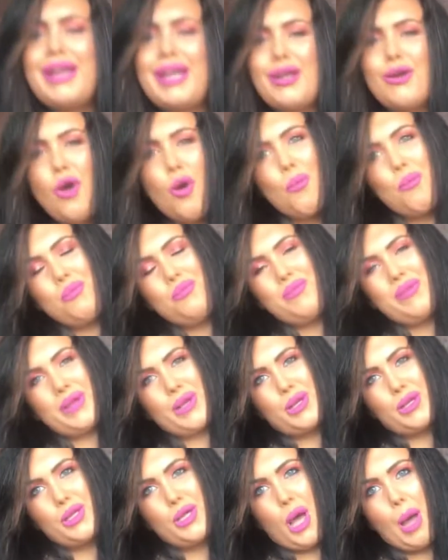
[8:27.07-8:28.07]
and I hope
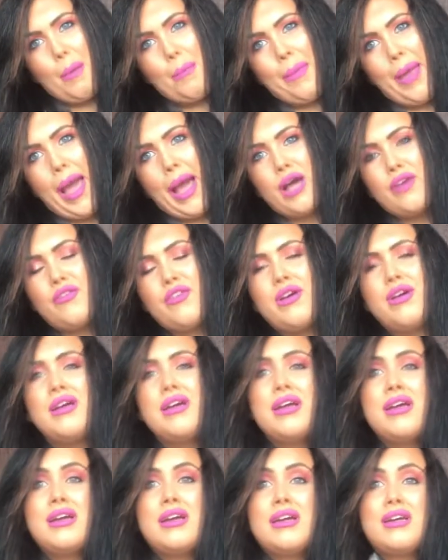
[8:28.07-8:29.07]
the comeback of it.
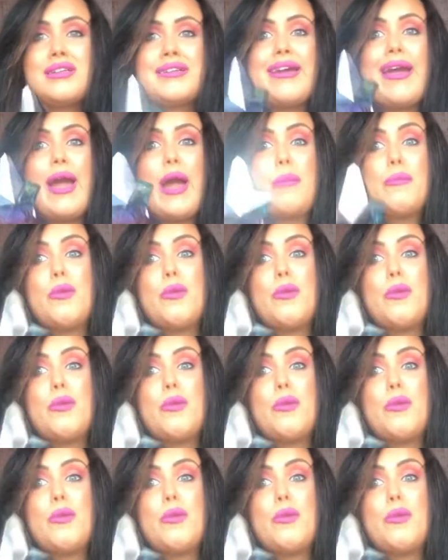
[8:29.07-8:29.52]
Thierry